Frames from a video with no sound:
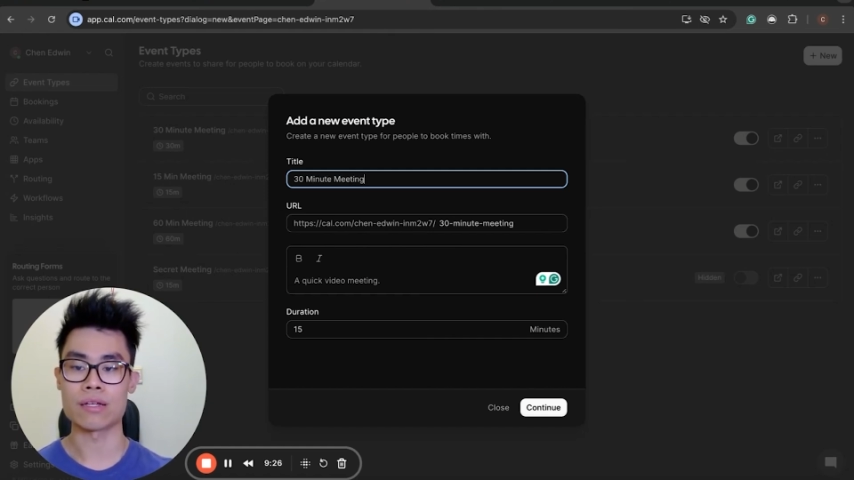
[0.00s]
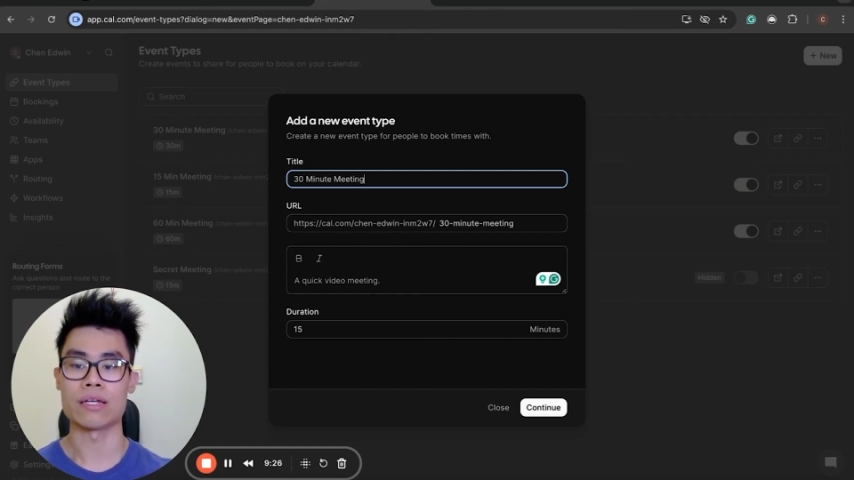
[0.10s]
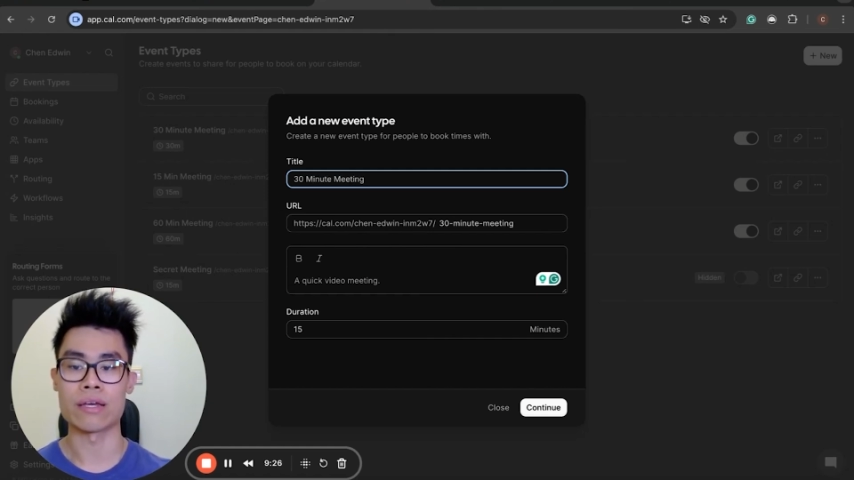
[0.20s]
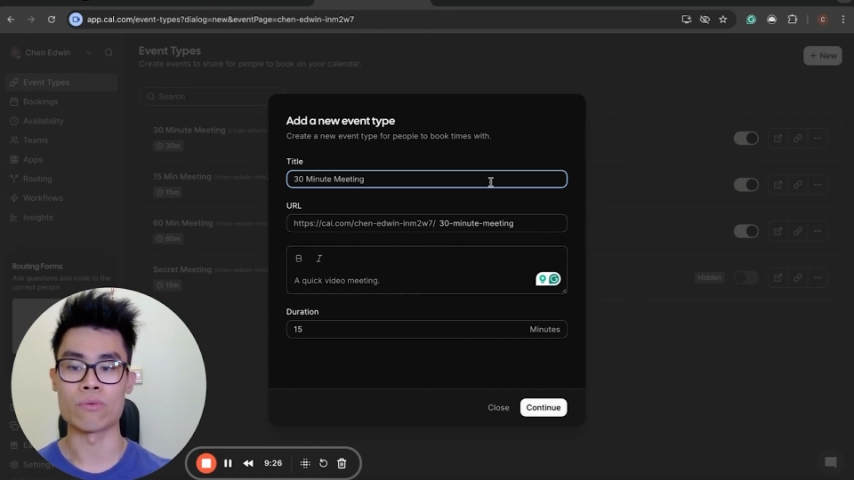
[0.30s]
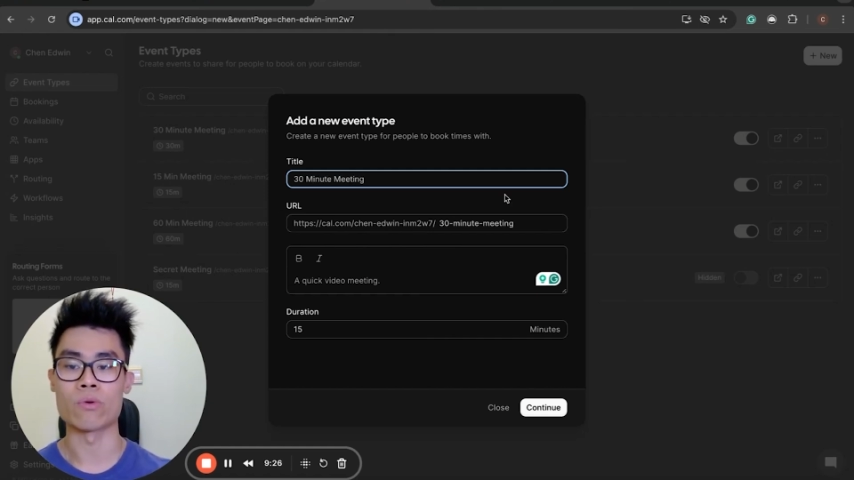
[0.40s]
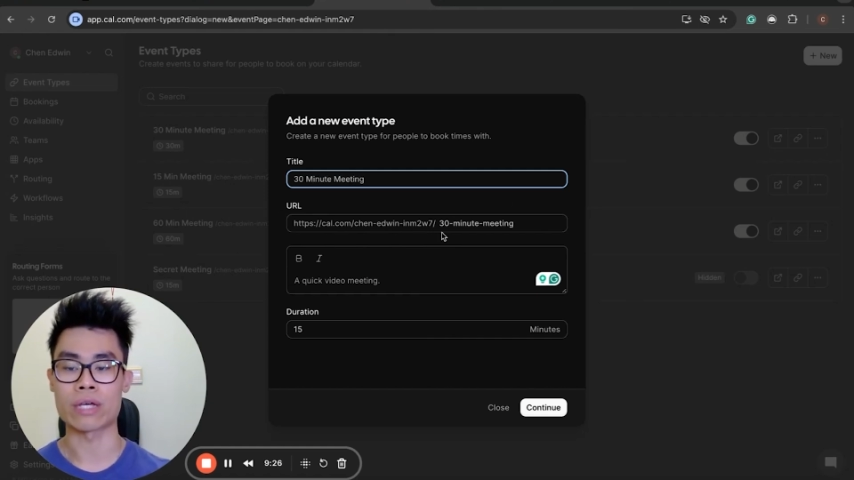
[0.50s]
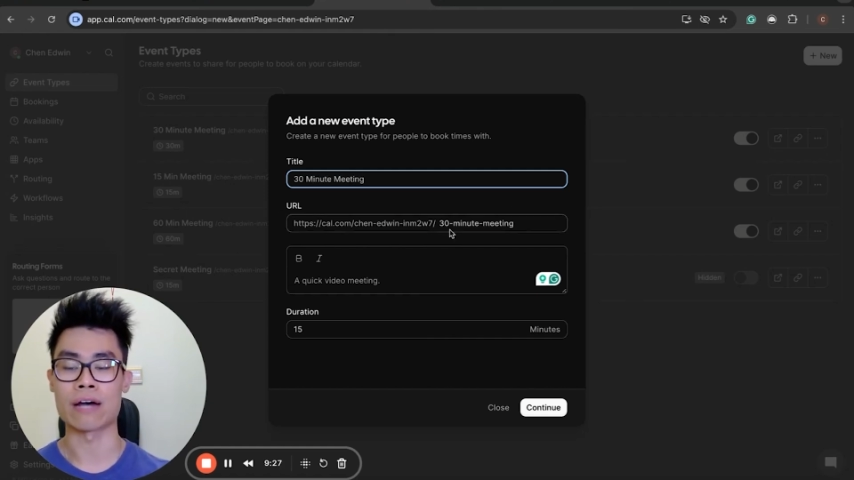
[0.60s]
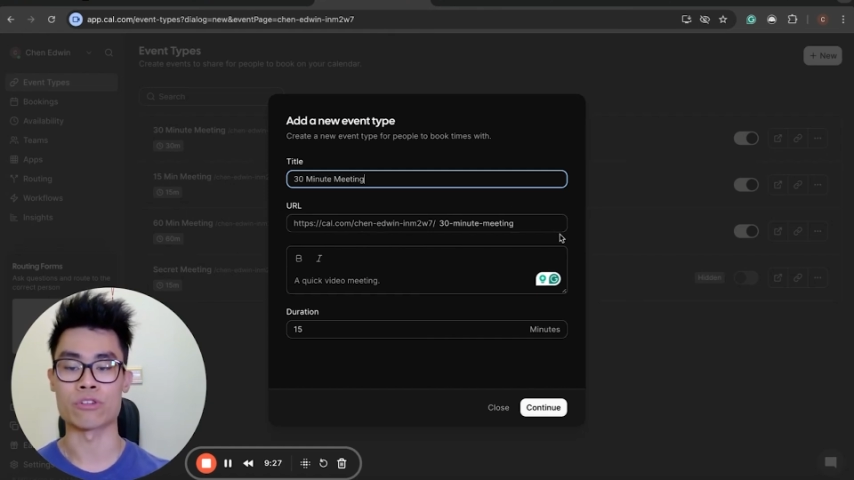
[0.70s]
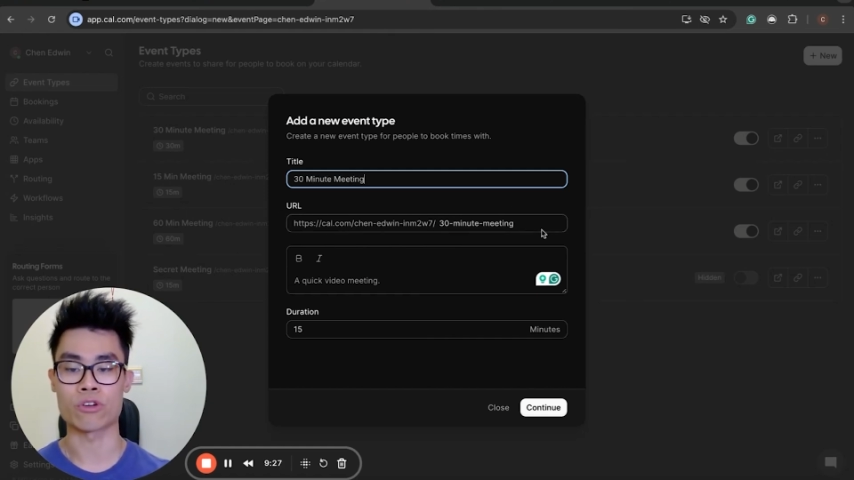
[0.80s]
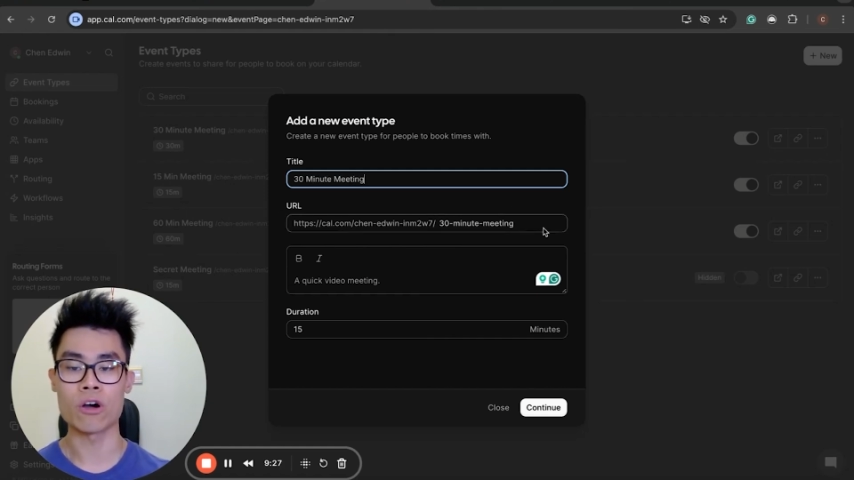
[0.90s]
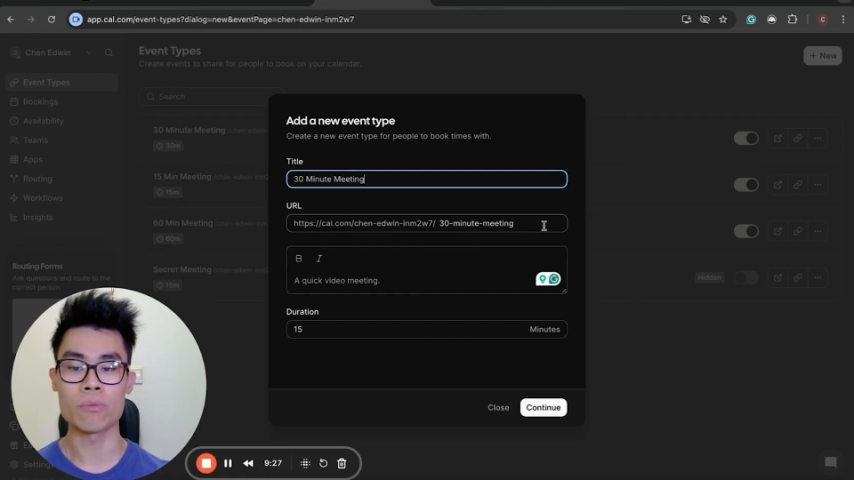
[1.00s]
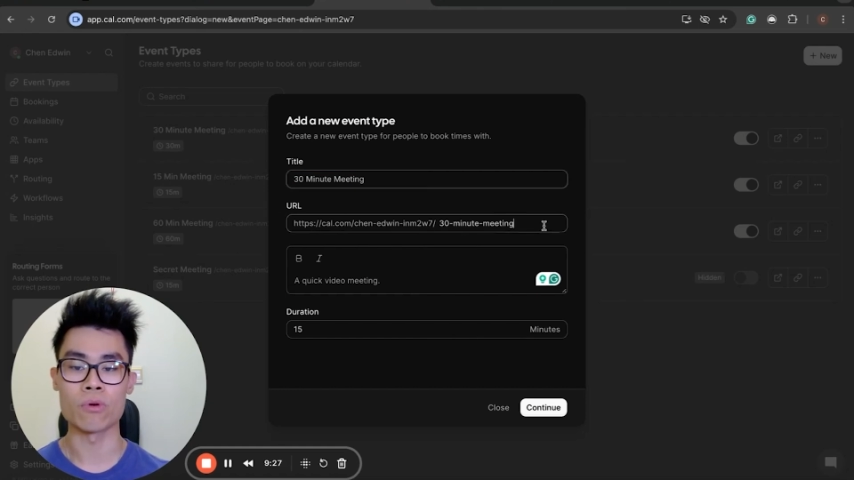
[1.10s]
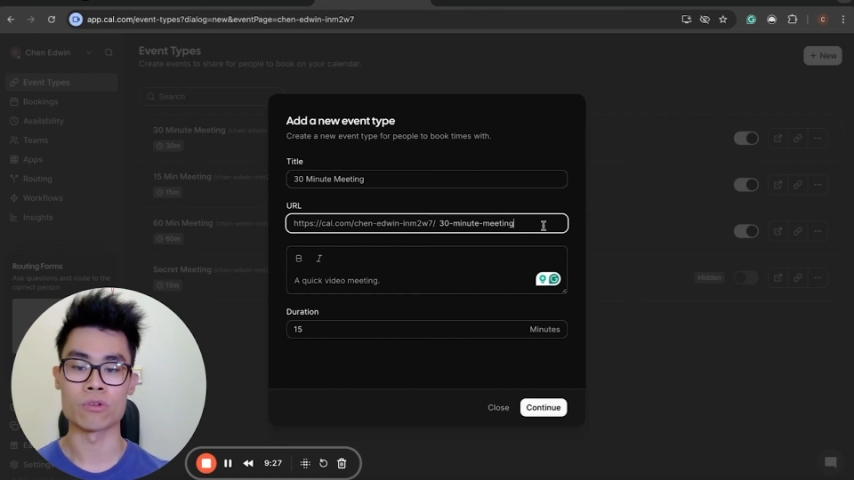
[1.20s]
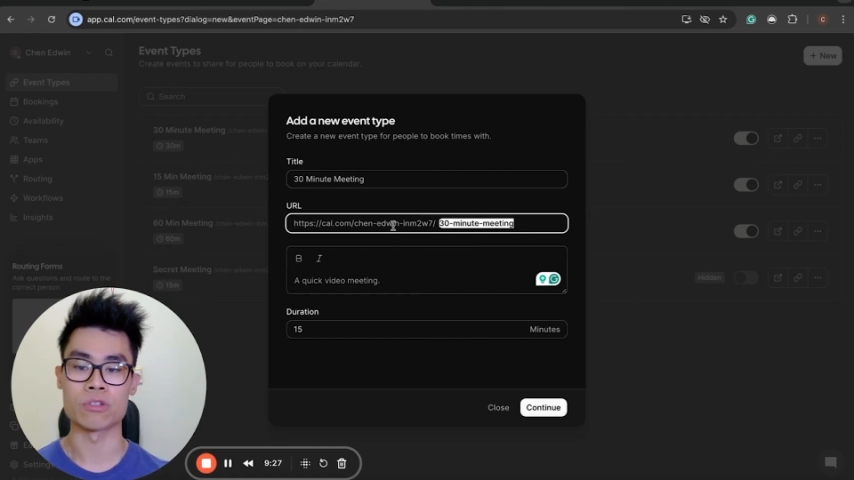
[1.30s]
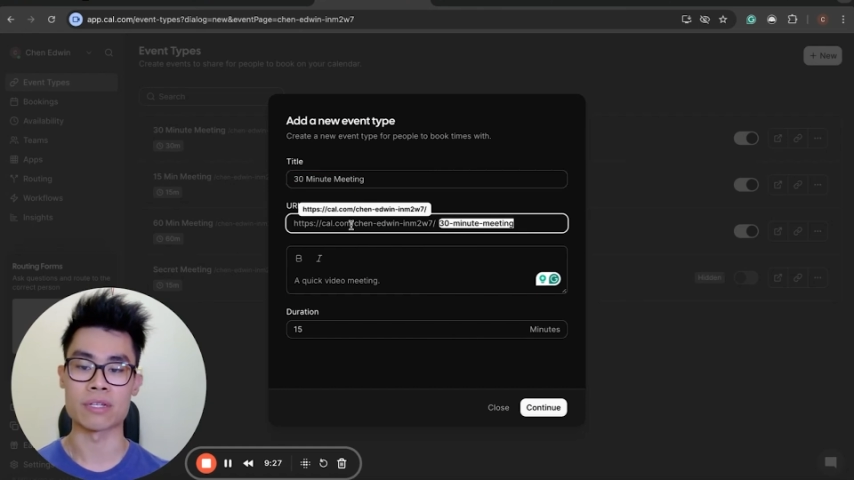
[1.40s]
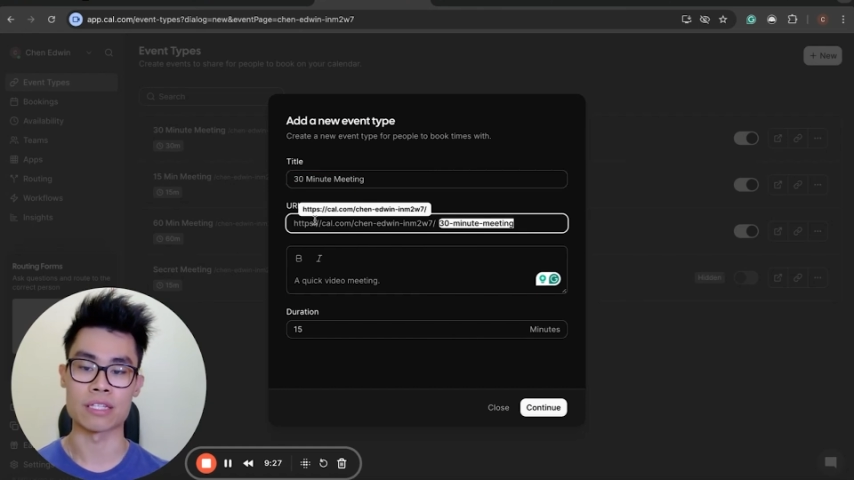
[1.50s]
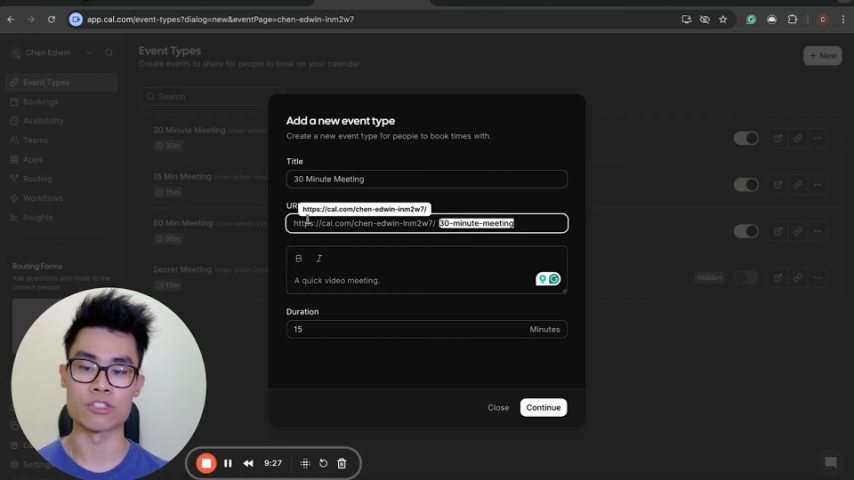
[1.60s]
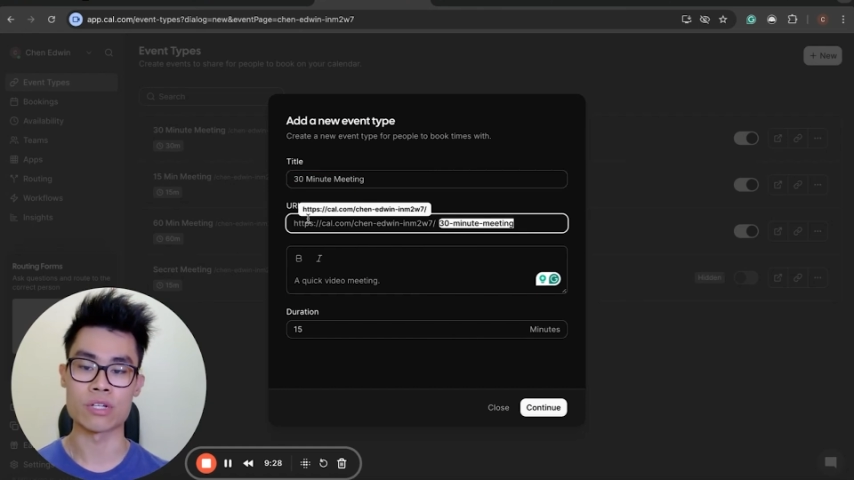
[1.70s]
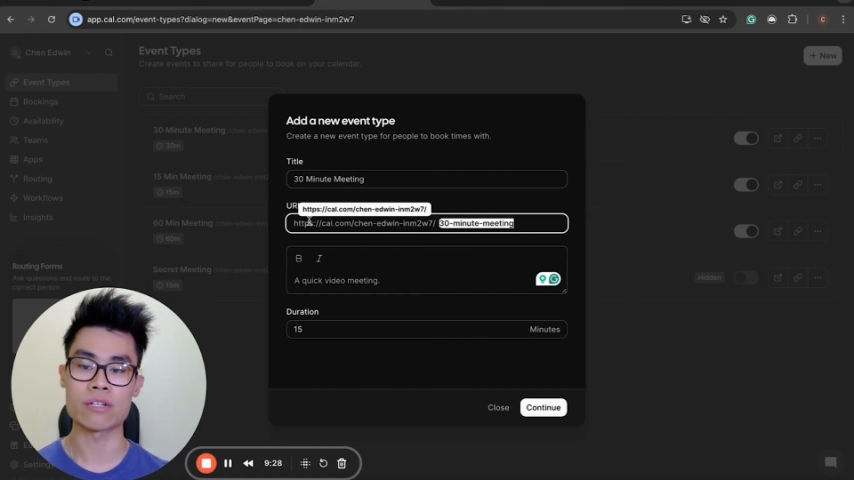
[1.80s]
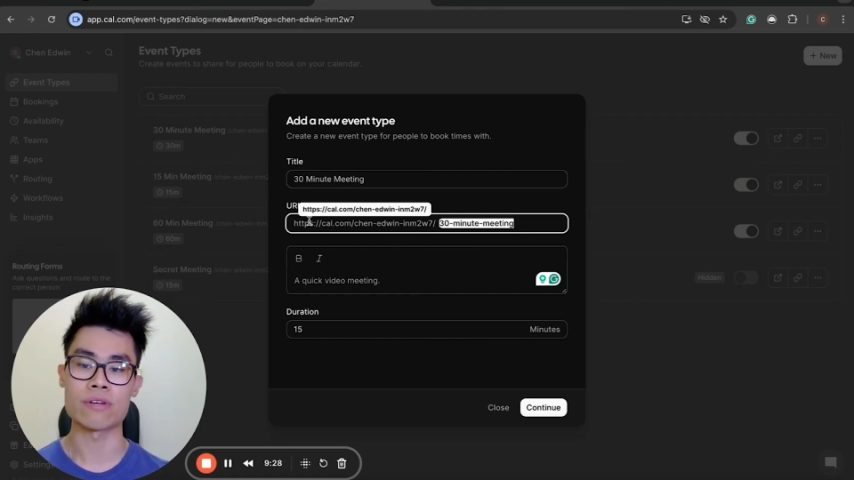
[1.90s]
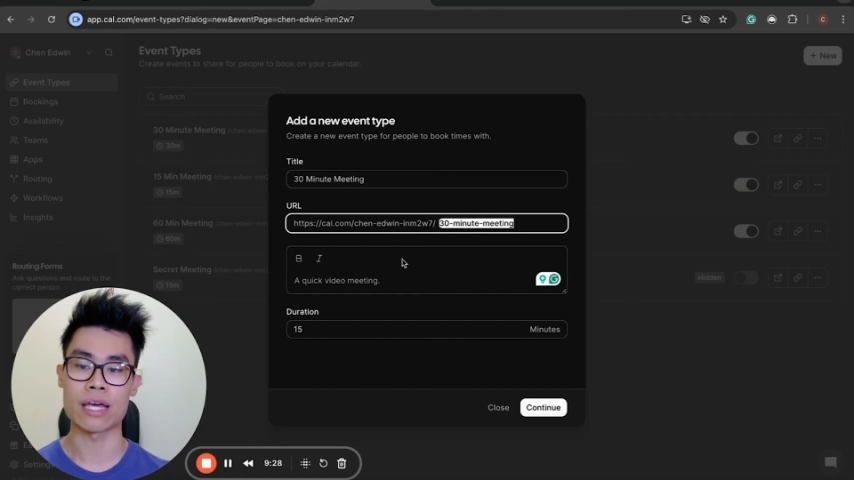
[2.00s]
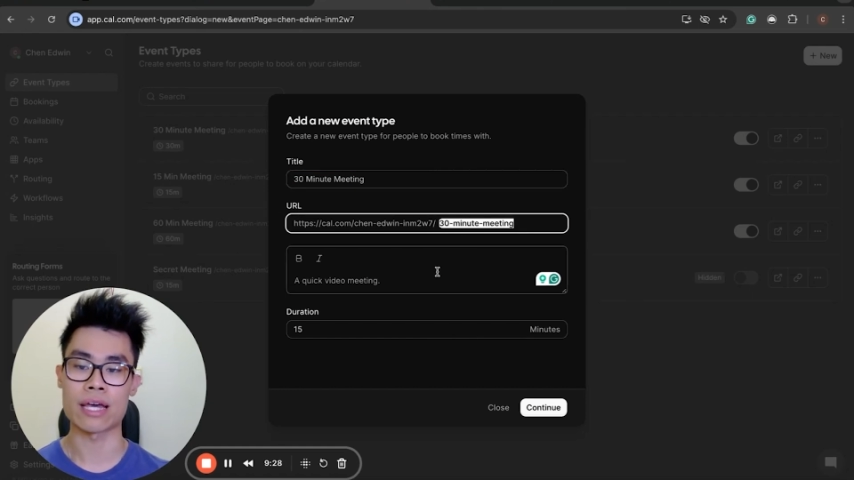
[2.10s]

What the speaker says: cow.com will automatically generate